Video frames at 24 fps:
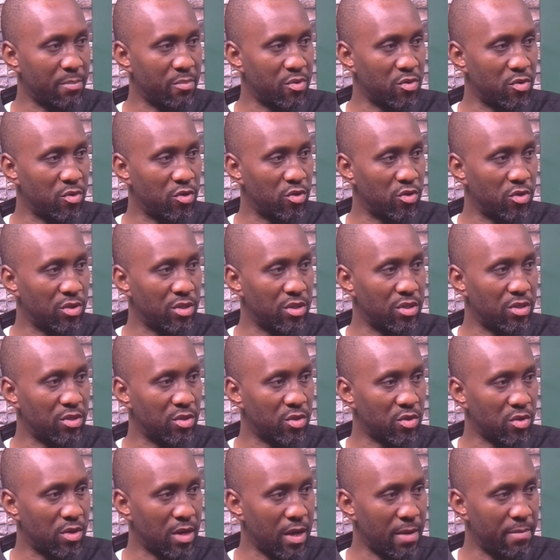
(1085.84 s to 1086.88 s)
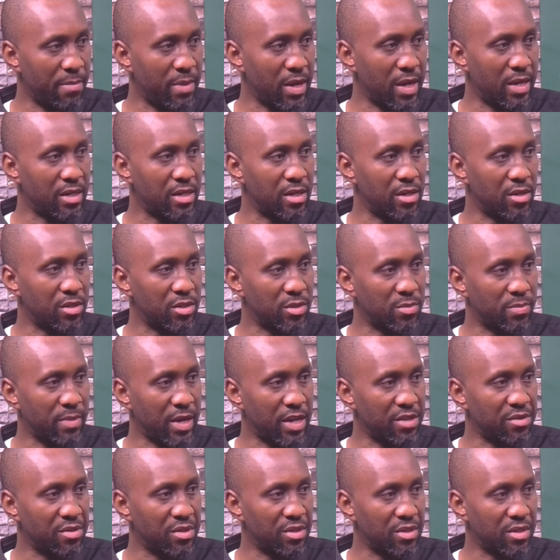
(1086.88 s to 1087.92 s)
producing solar panels,
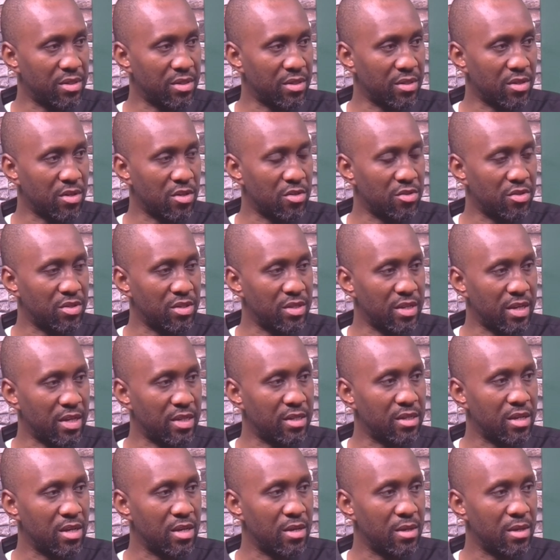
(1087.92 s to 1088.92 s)
batteries in the country, then